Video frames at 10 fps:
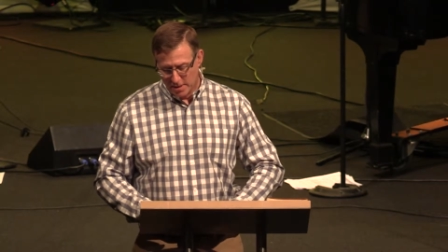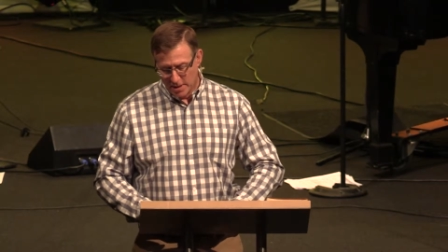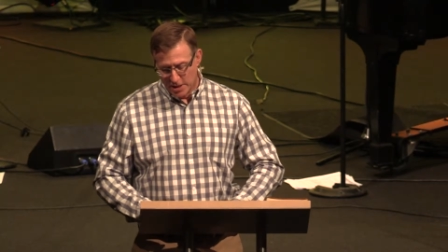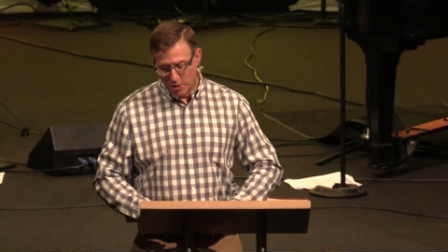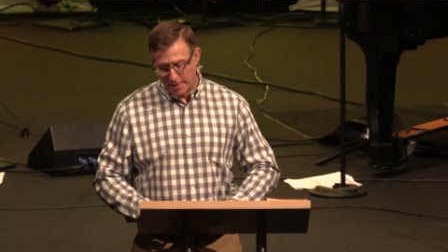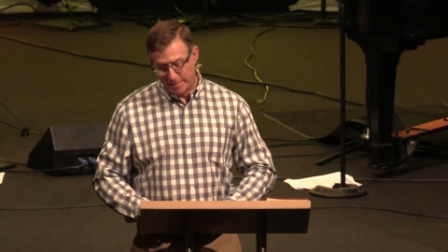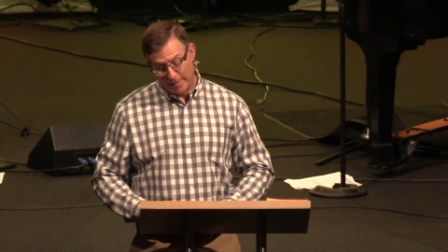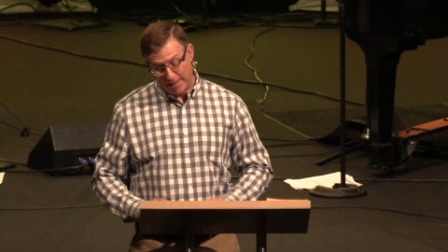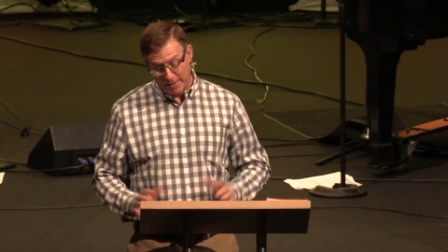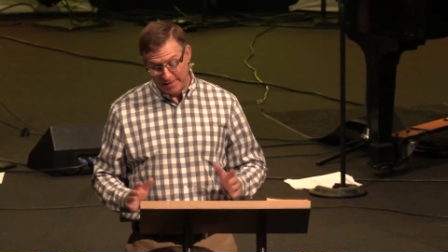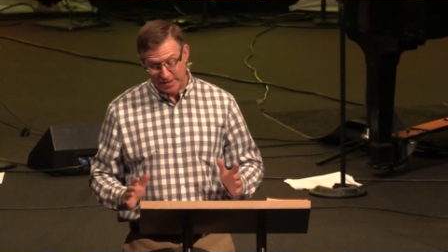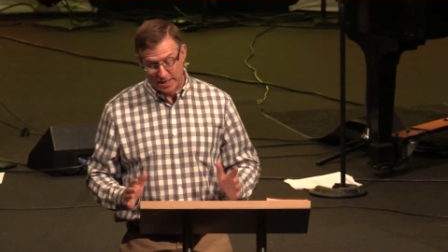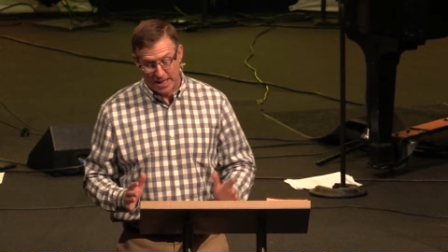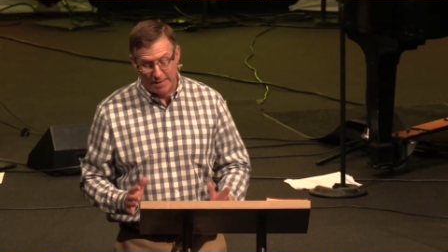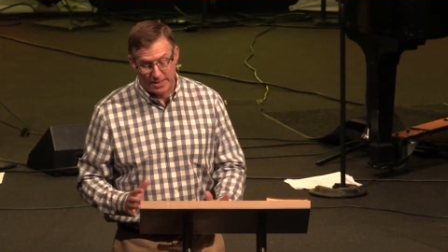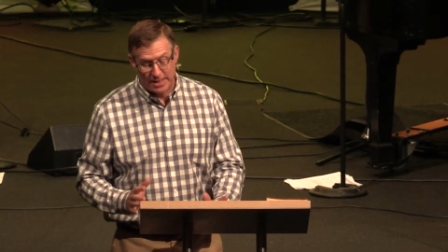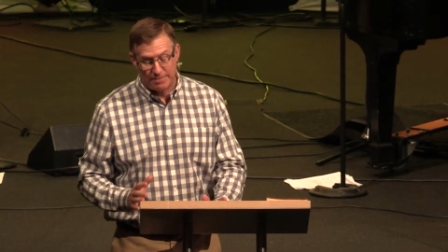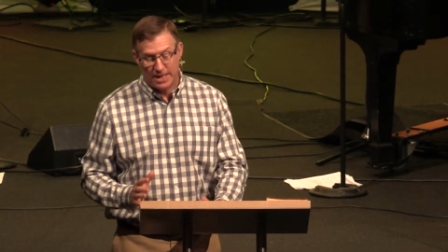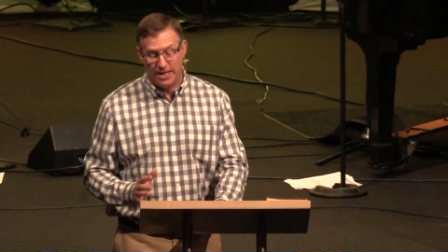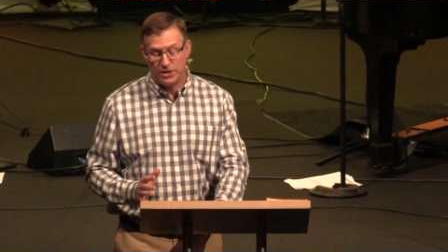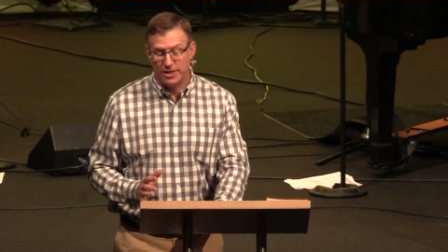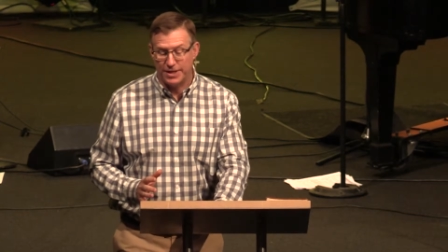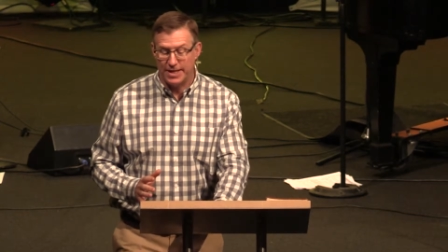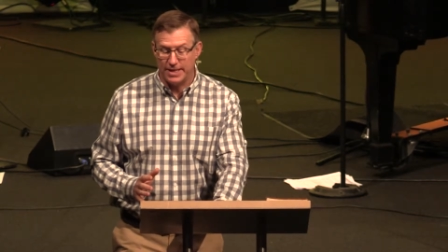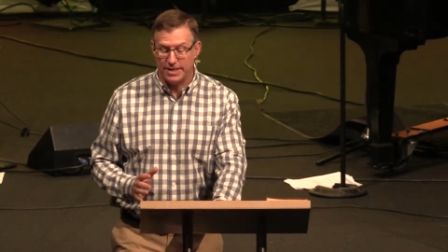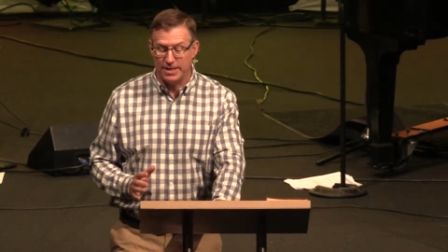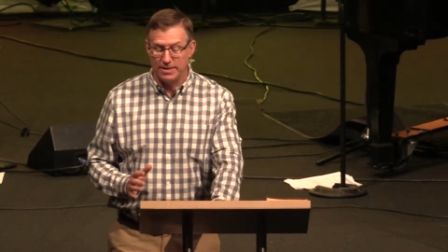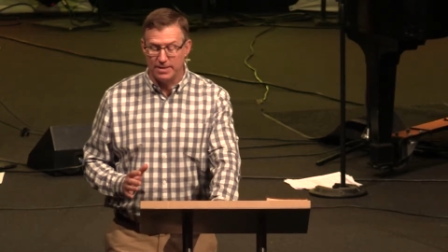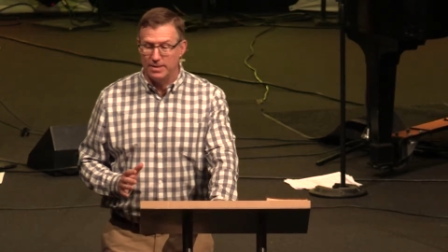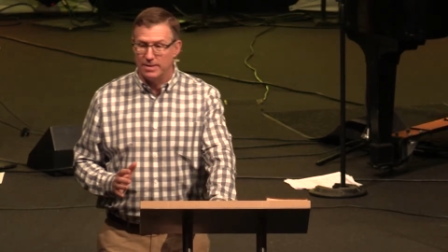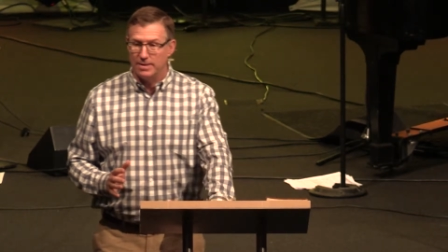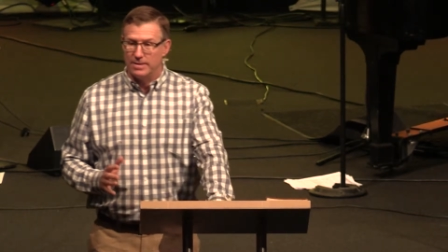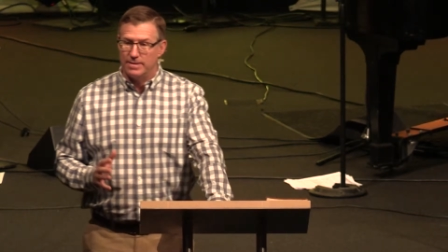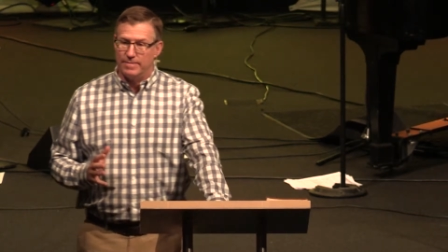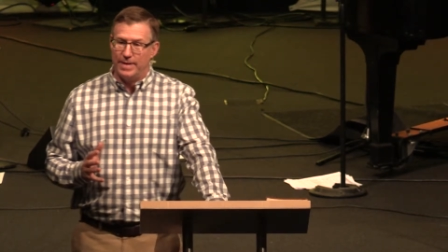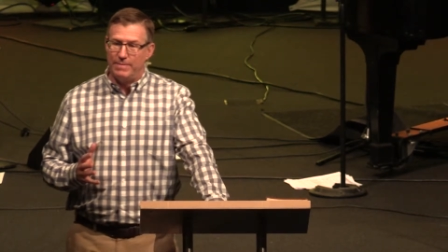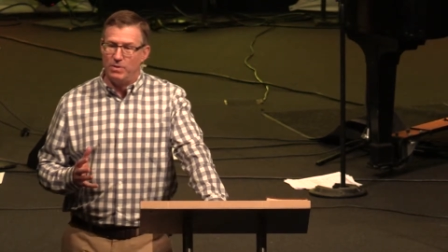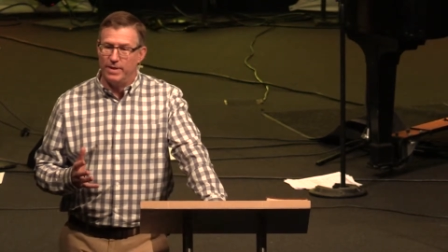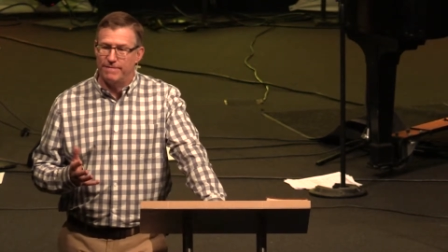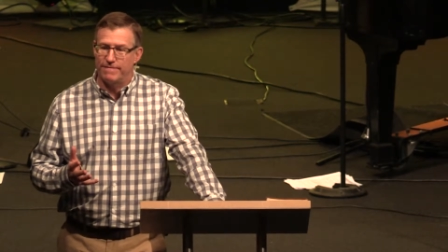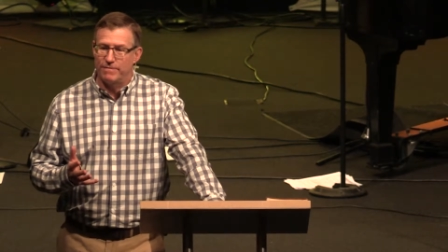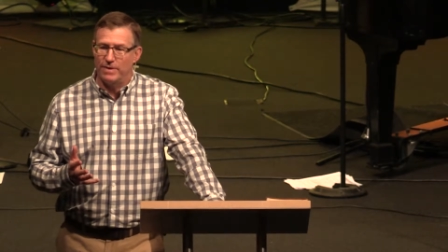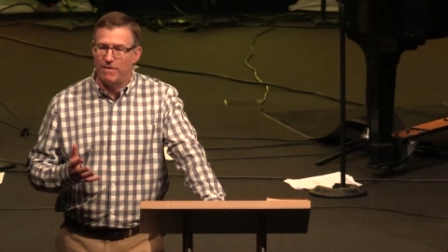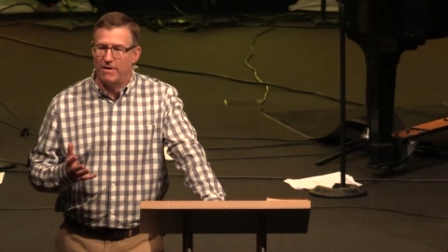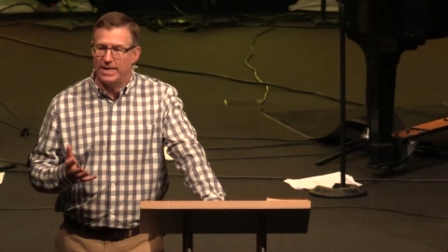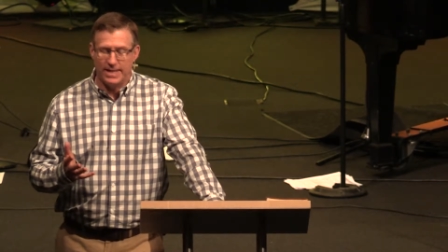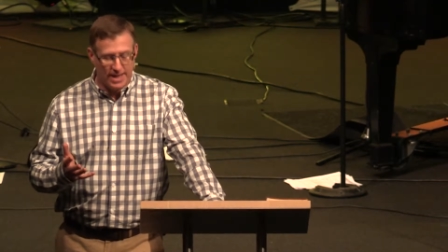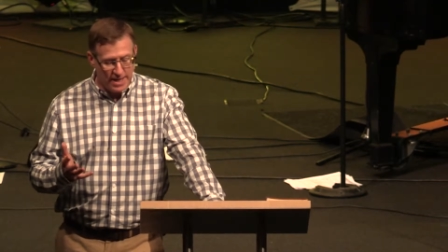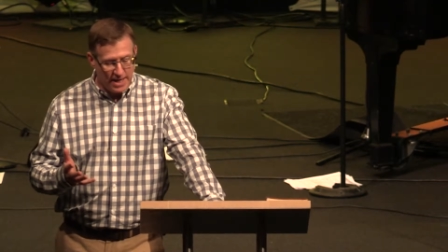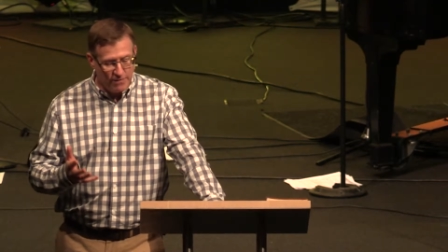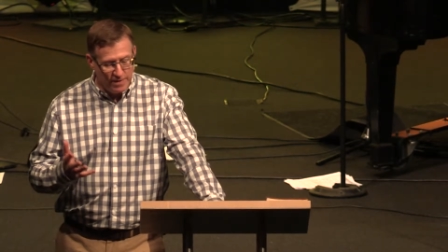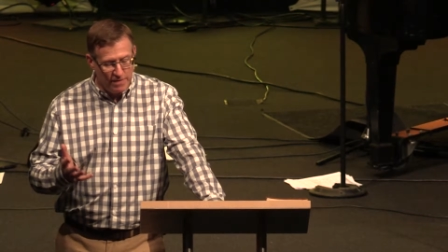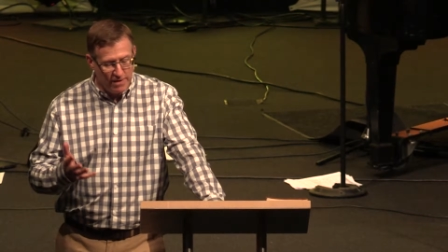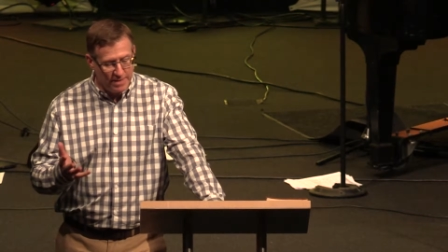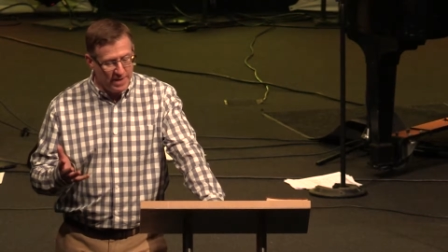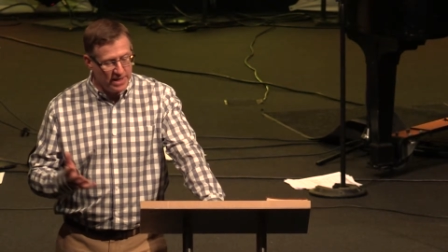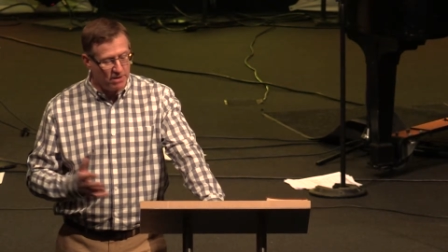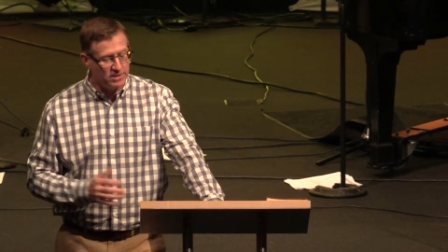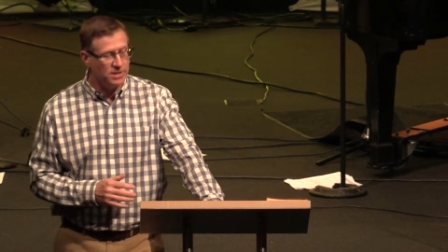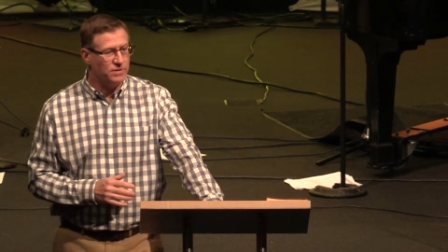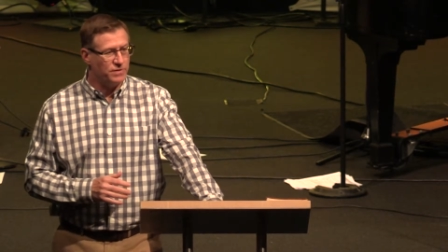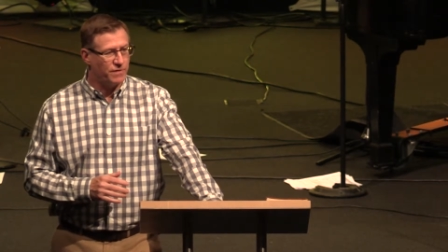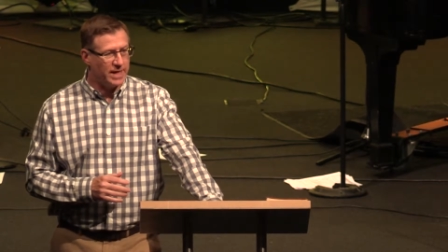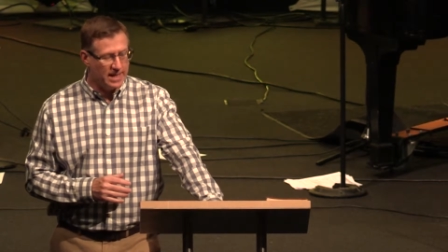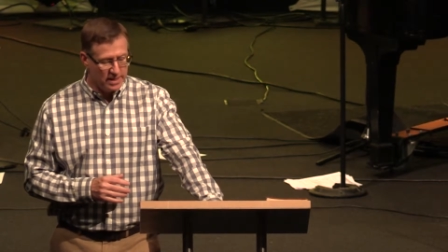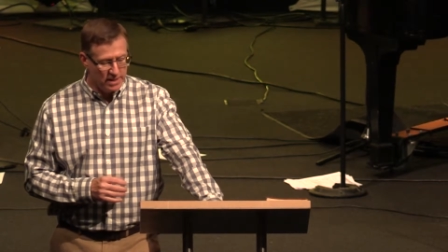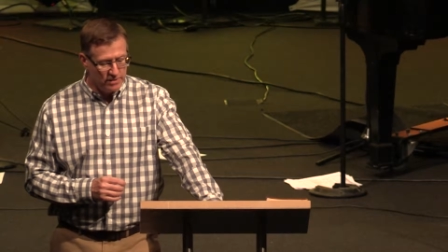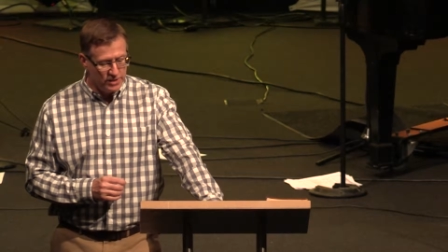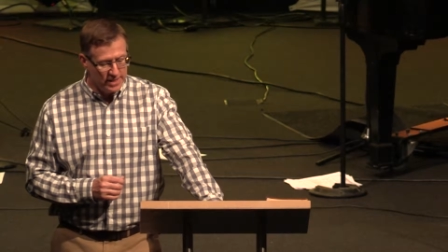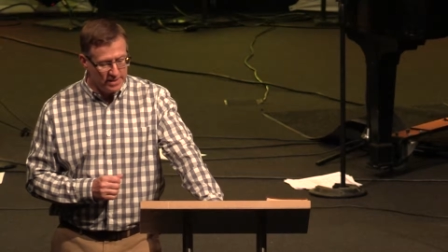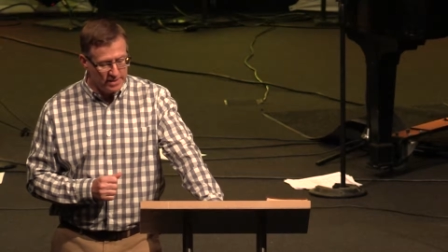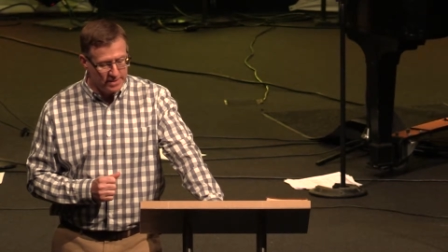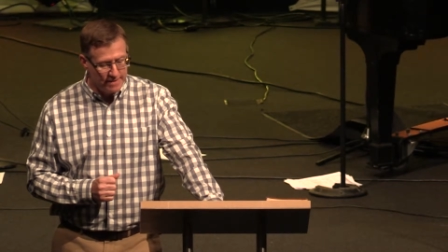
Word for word: You know, I, I believe it's a common temptation to think that maybe we've, we've already done enough, we've already paid our dues for getting to know Jesus.